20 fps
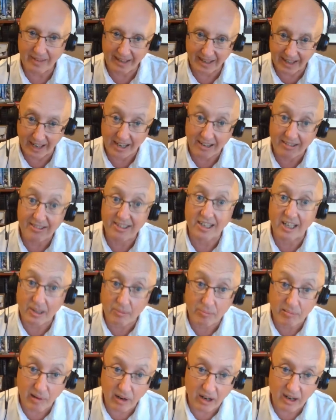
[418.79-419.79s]
letters to the
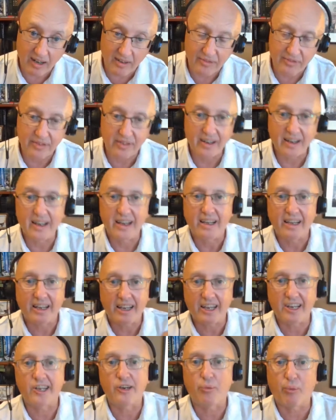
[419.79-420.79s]
prof,
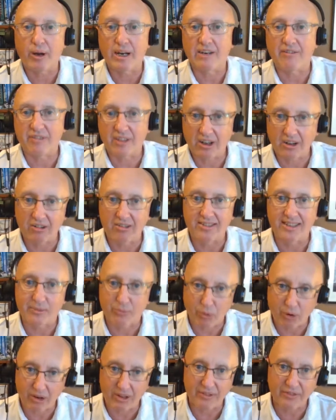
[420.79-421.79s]
each one of those
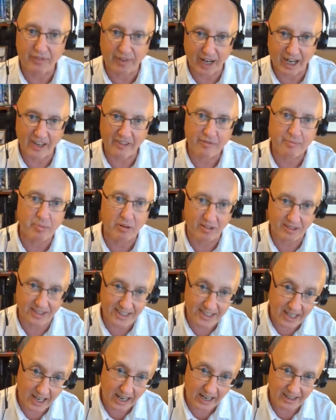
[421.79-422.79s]
worth
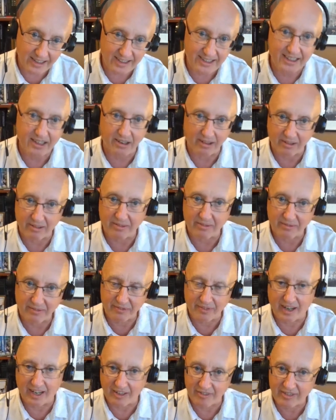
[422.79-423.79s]
5%. So
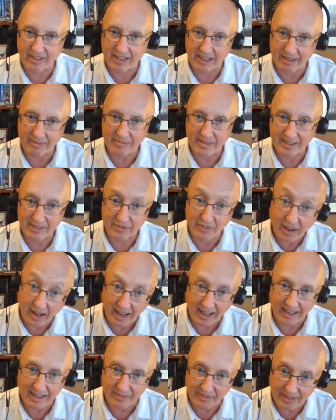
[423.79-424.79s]
5 times
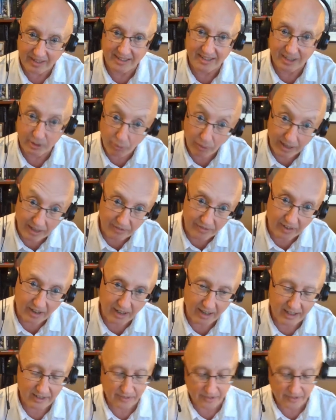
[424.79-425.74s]
5 is 25.